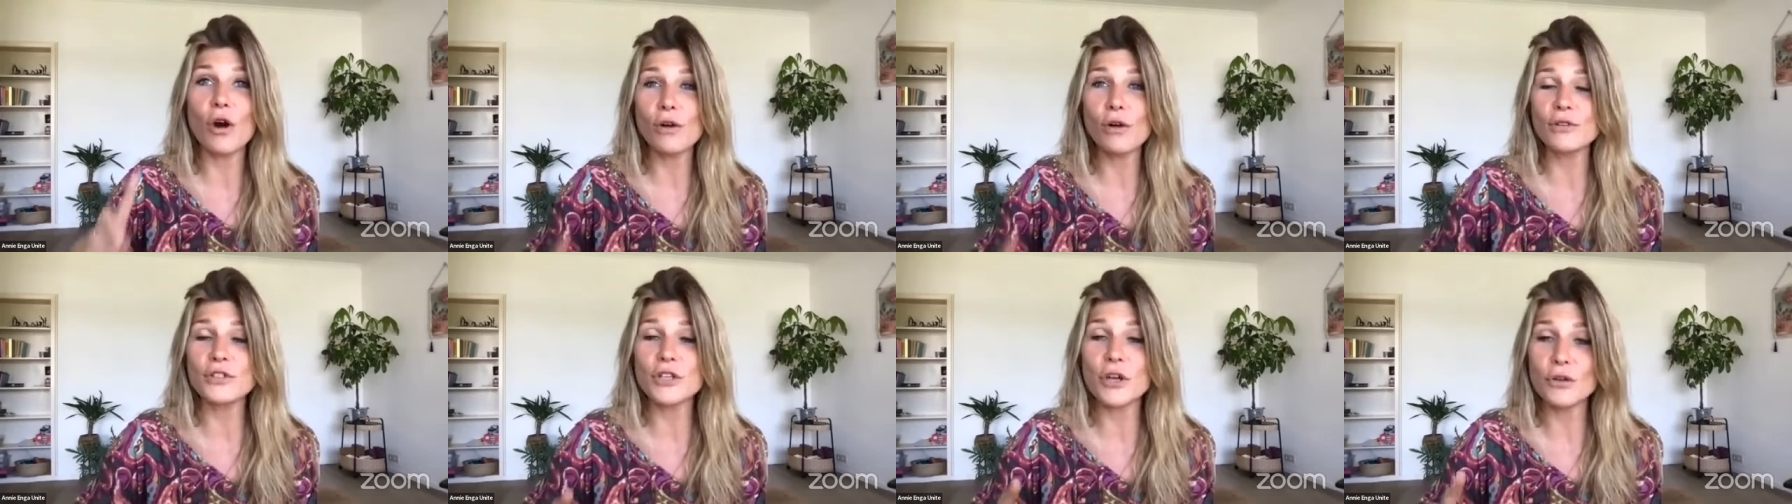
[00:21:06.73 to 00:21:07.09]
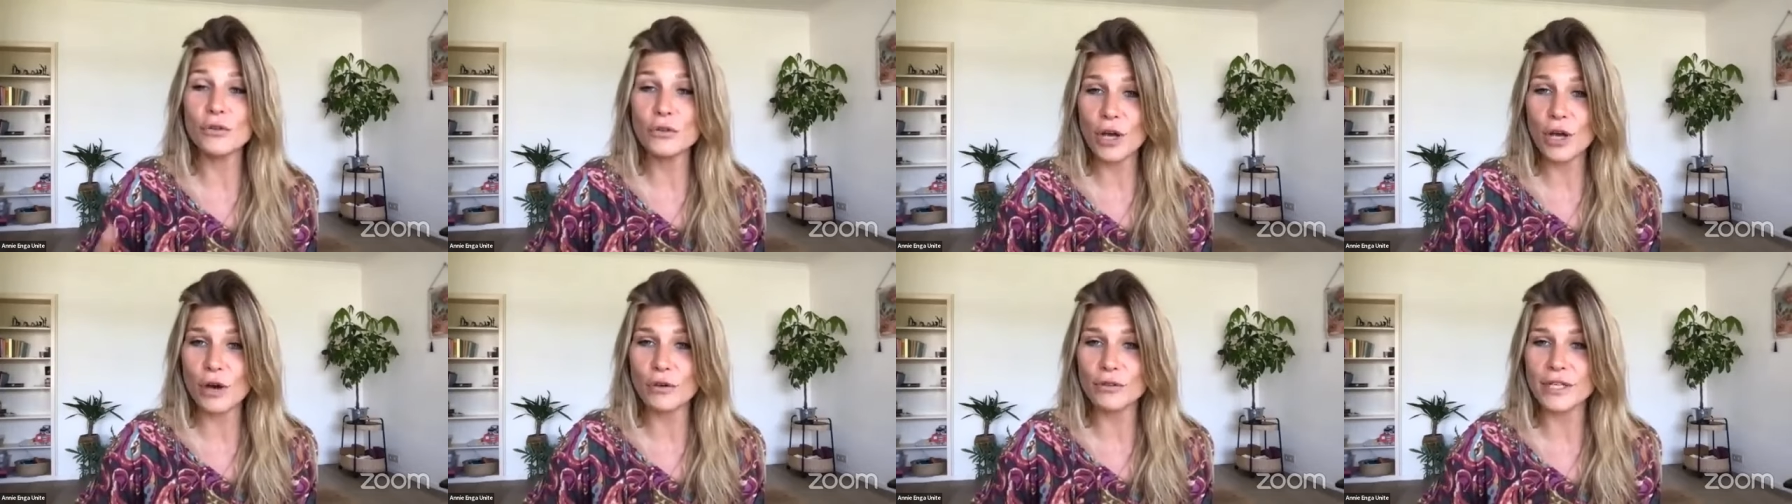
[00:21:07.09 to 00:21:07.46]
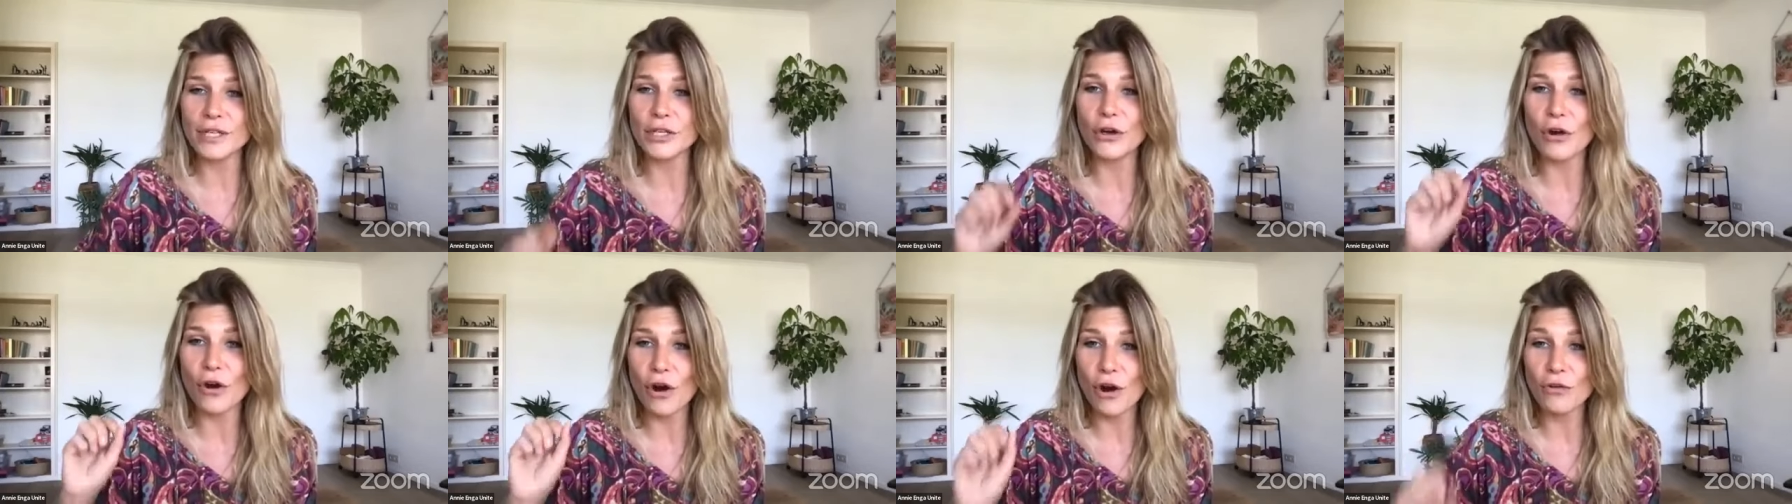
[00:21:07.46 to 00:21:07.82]
also know
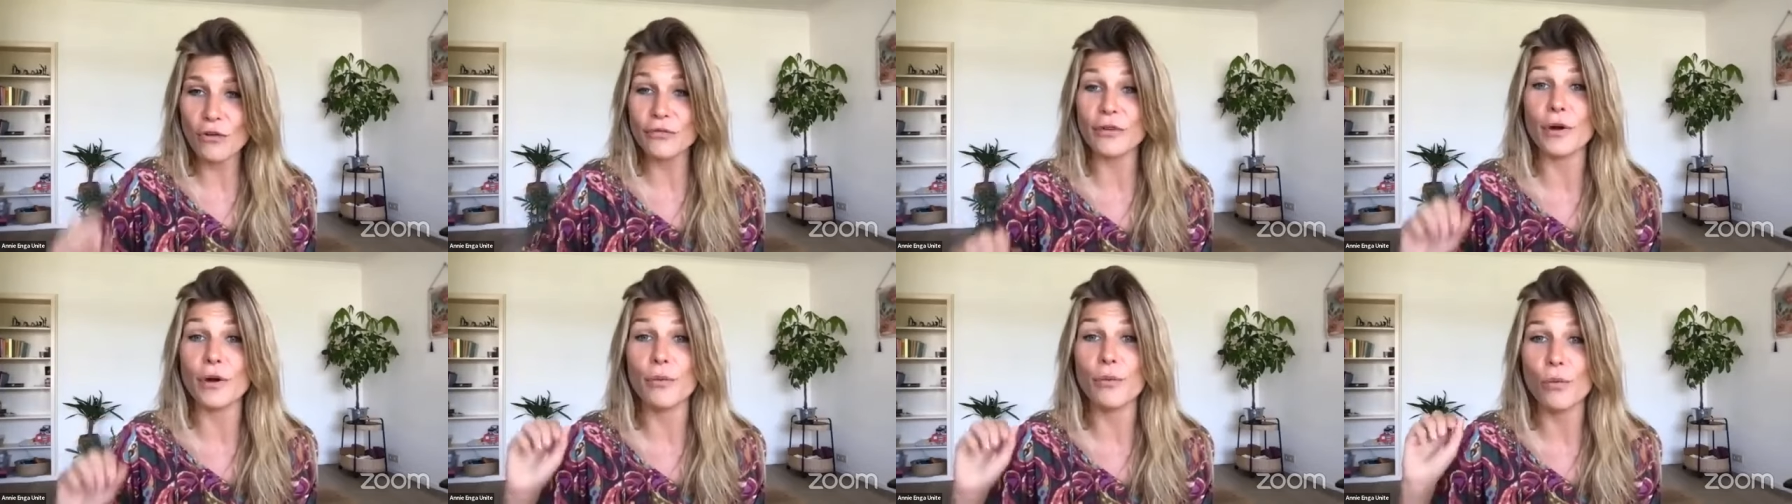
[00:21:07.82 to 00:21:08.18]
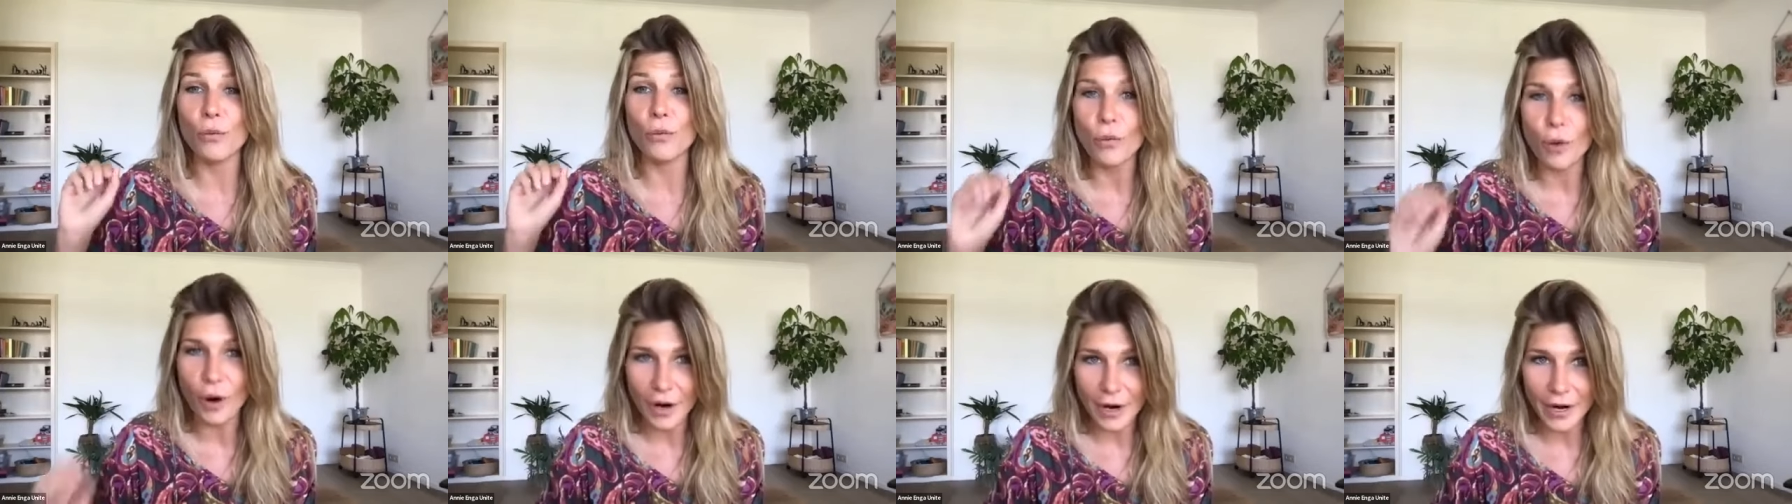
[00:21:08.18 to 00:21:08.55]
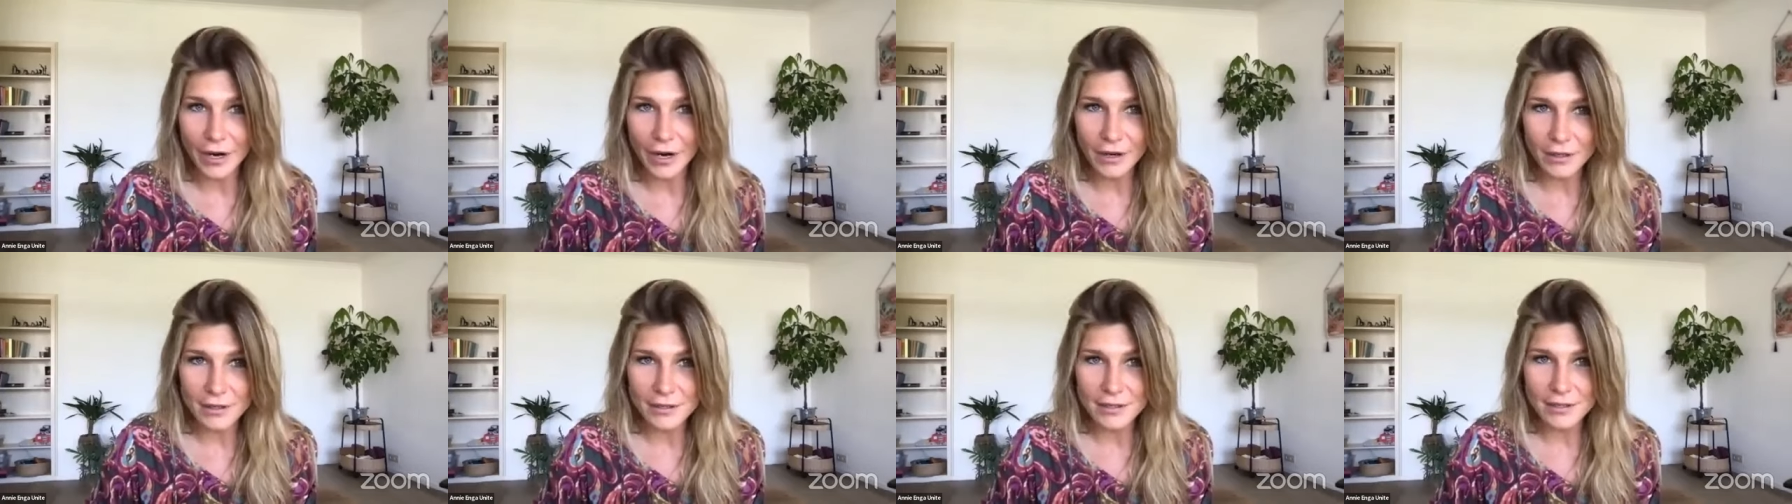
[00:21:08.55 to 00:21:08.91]
that your offer
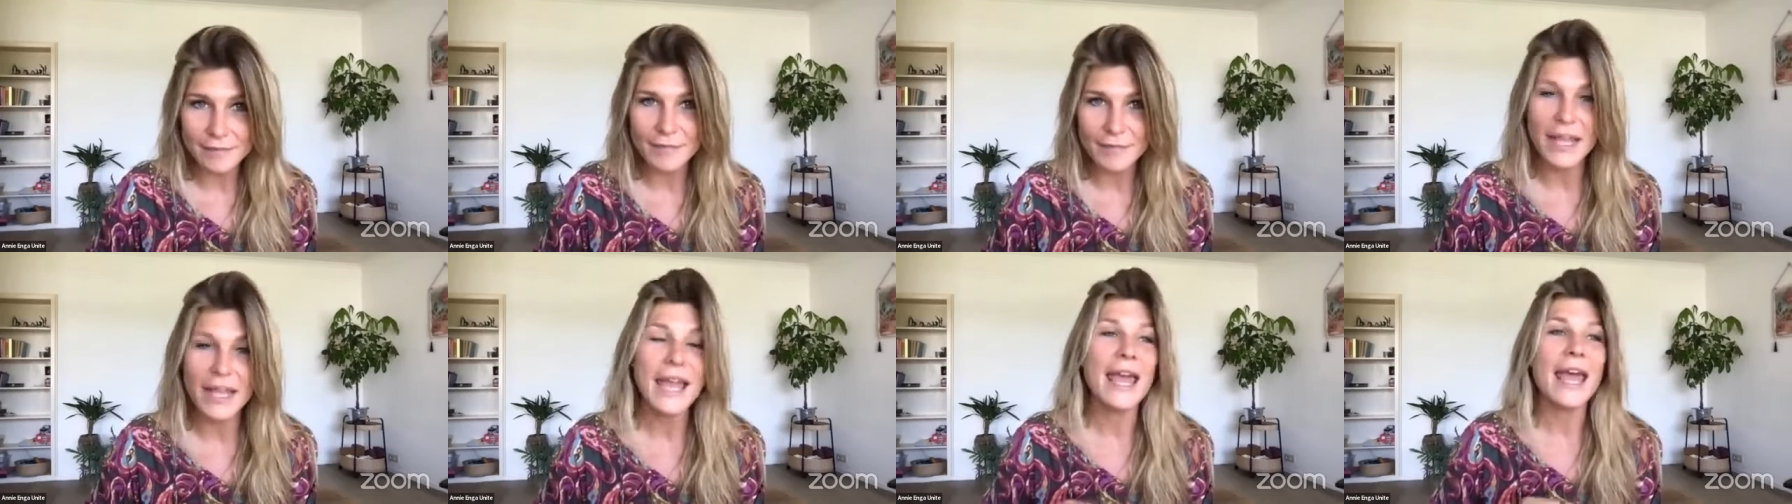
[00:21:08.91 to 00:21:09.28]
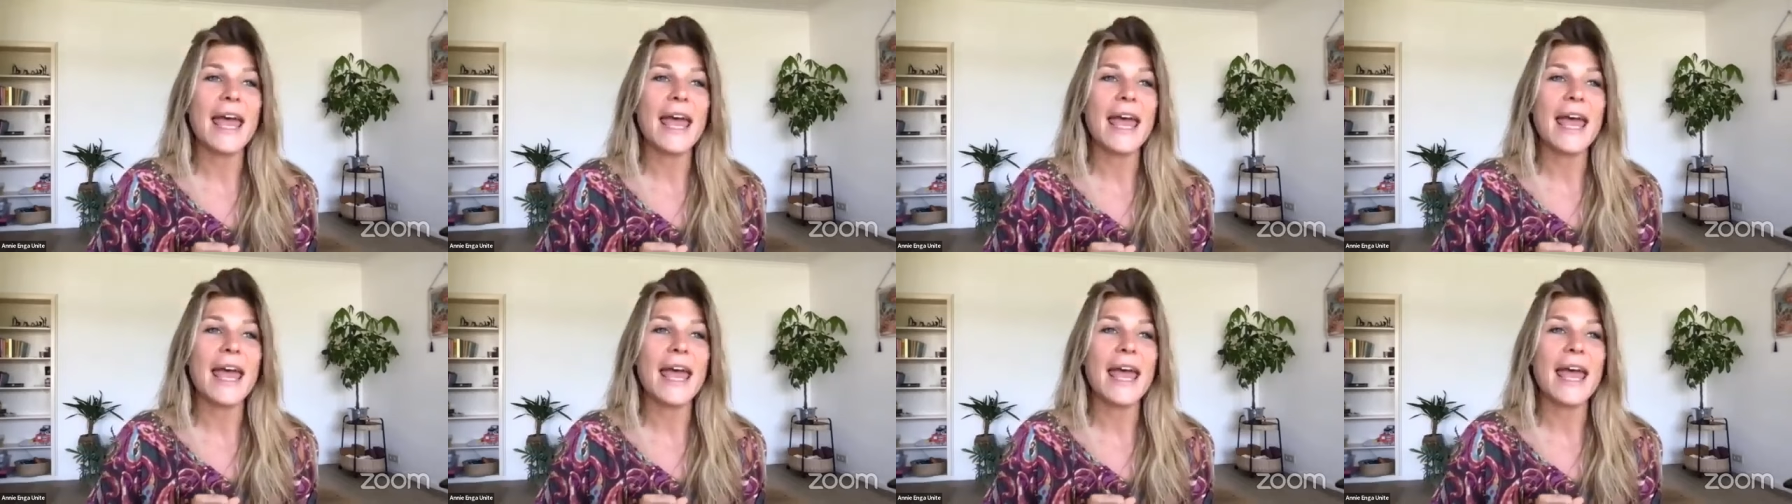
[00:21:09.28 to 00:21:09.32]
works,